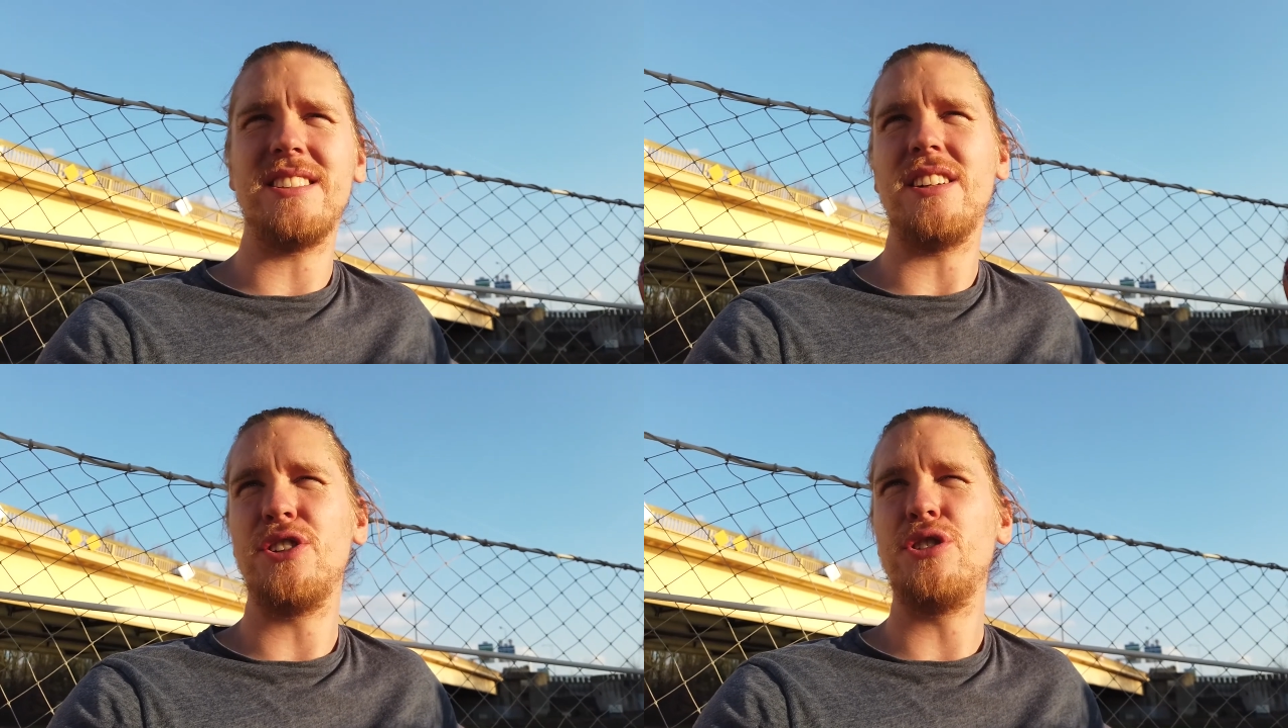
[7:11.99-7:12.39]

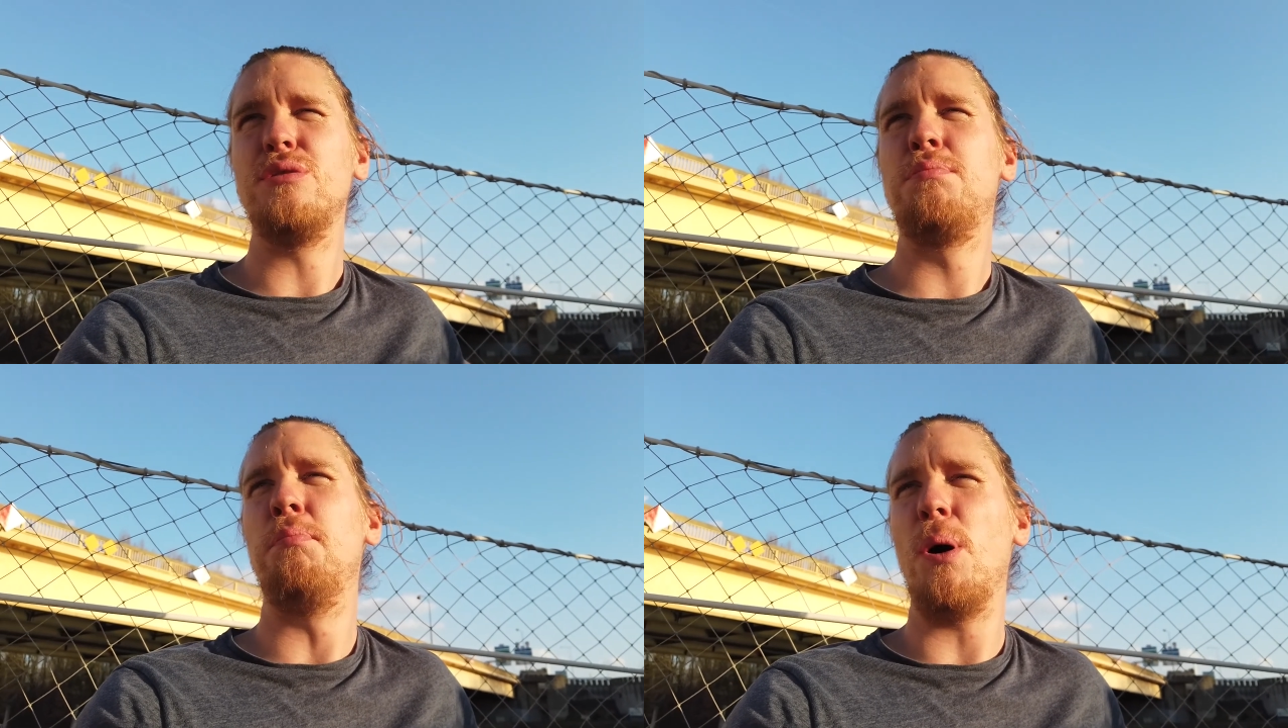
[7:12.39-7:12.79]
a
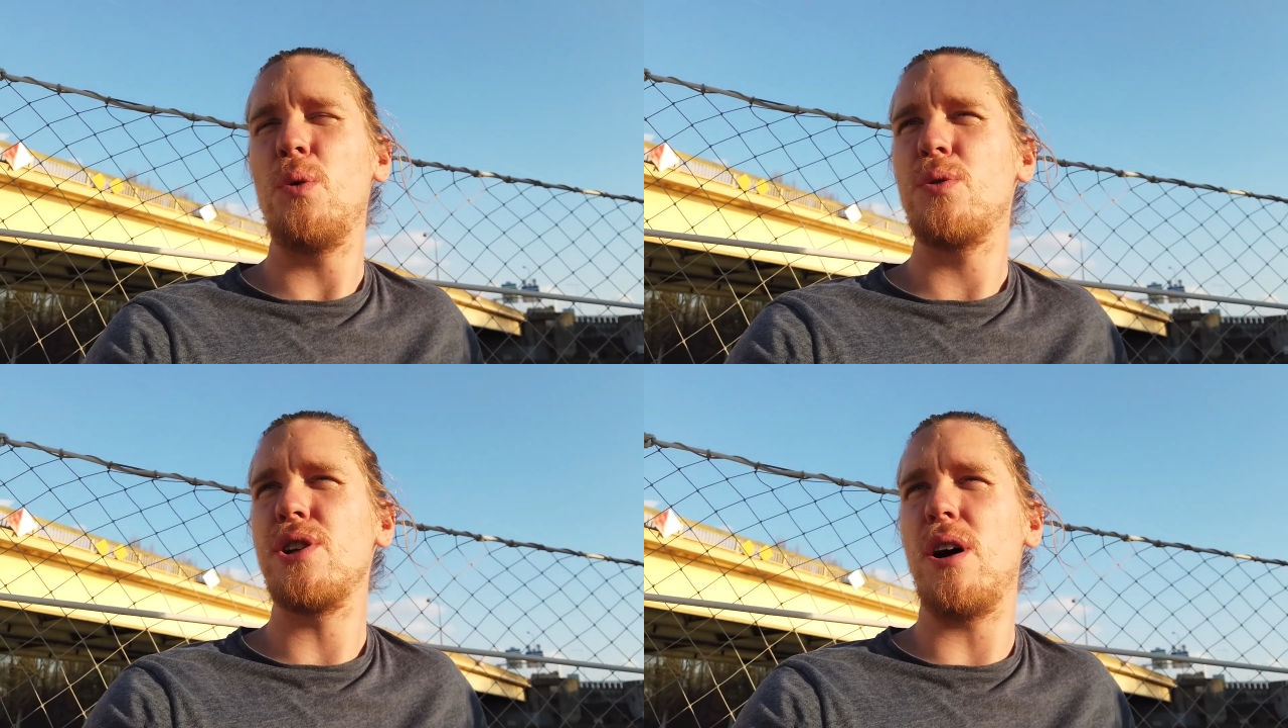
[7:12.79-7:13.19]
new
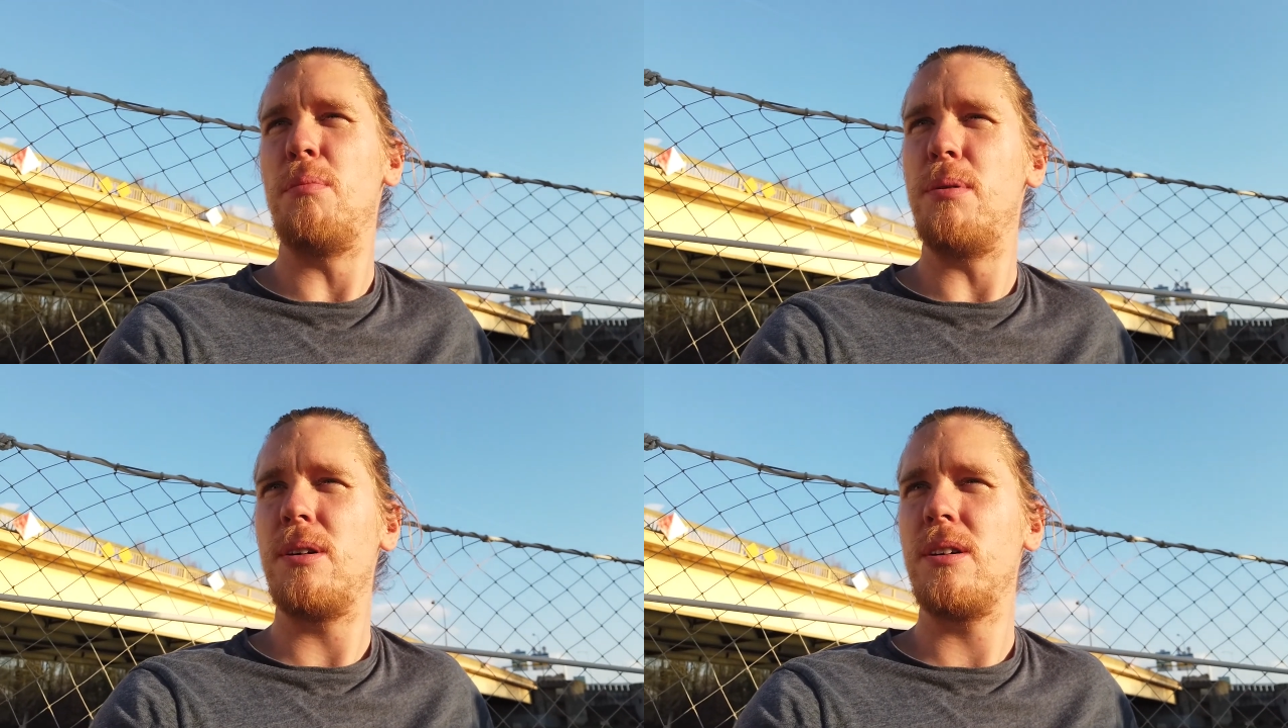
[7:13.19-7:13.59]
boat
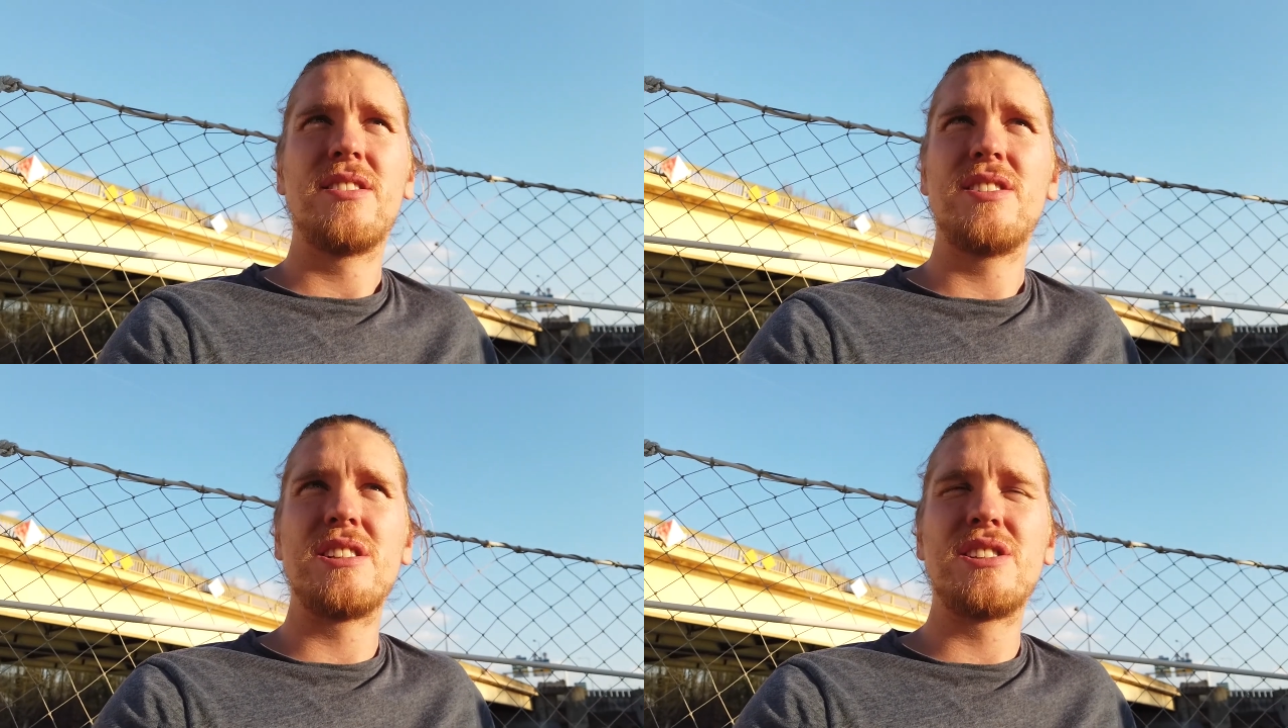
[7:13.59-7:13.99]
job.
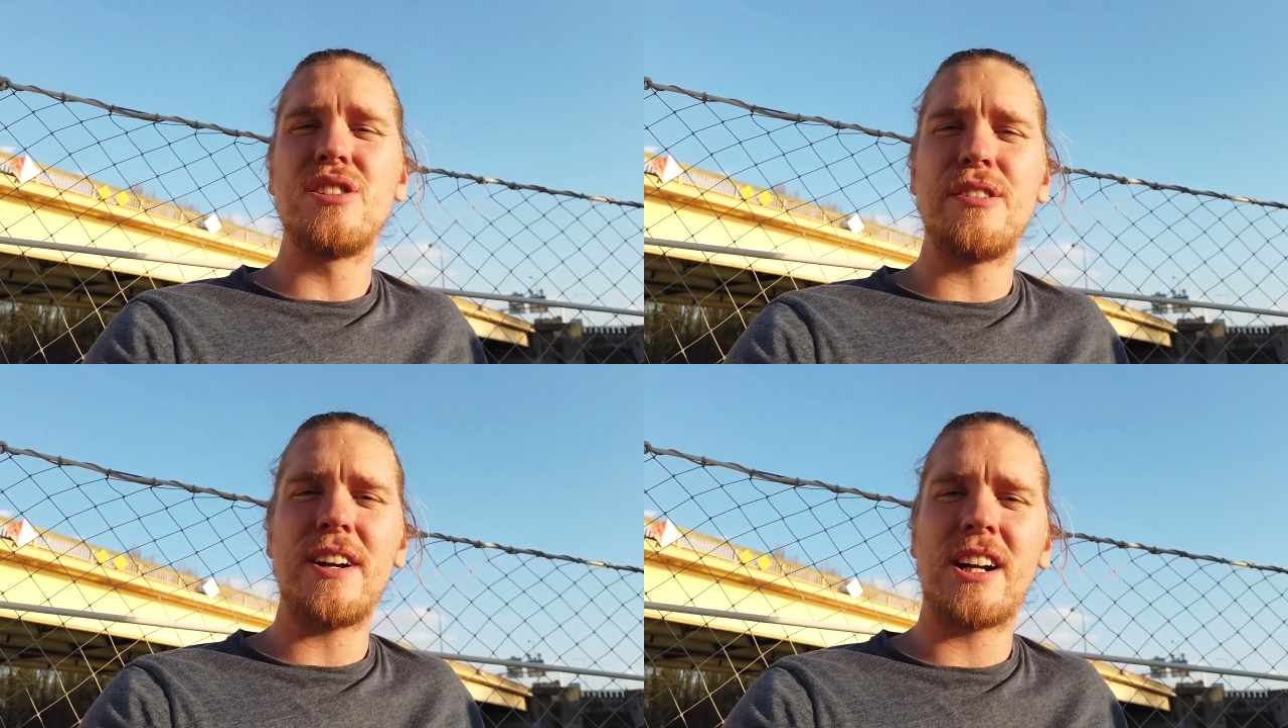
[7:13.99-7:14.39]
There's
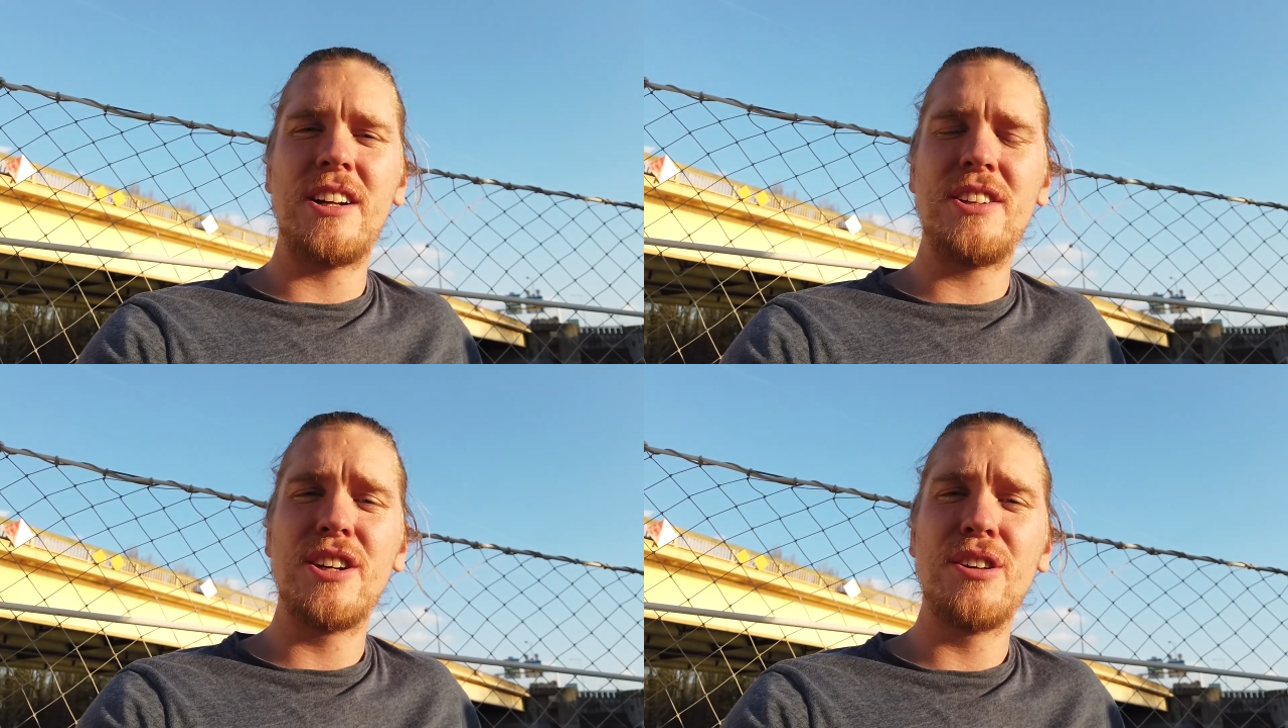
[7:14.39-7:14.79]
stuff I
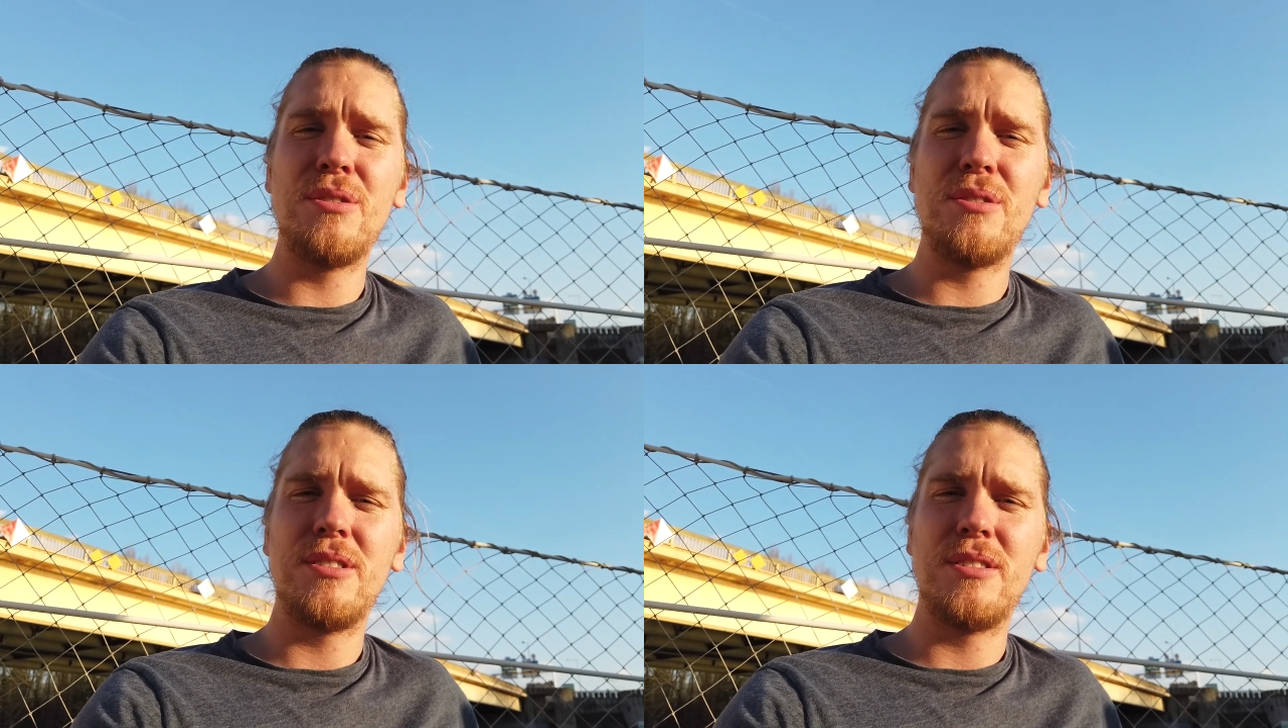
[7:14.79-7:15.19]
can
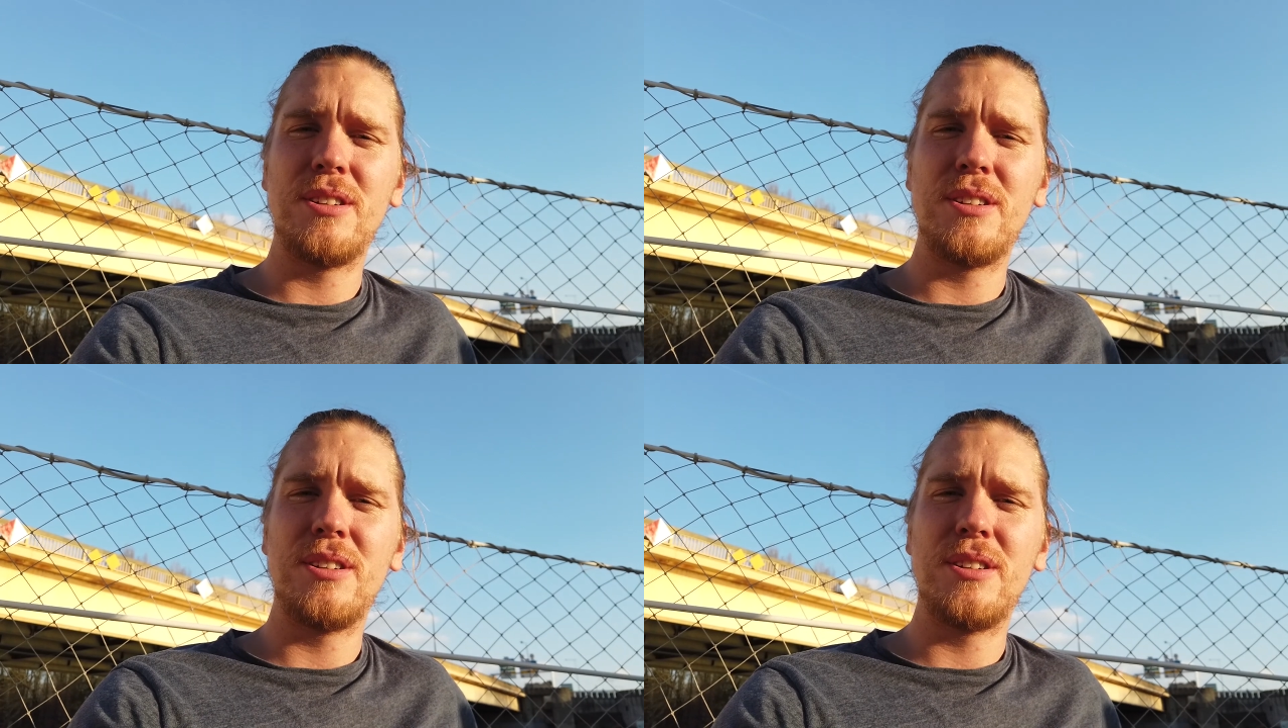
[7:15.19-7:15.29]
do,